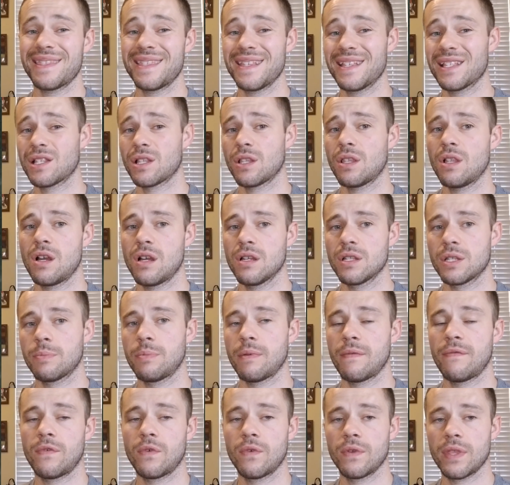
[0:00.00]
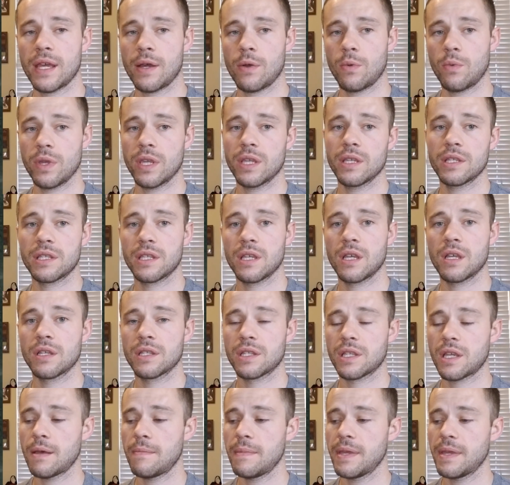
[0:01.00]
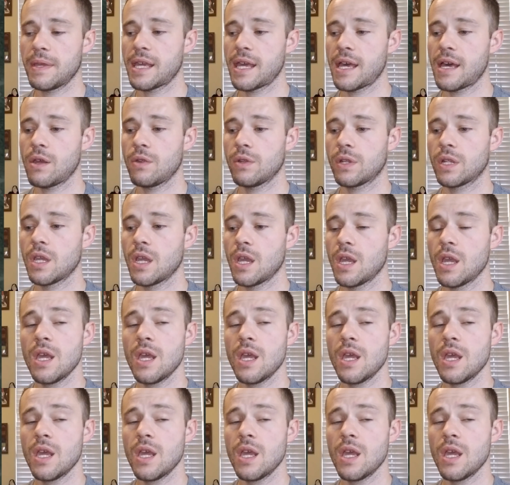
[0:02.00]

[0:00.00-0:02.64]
this launch before that Wing Sung's coming out,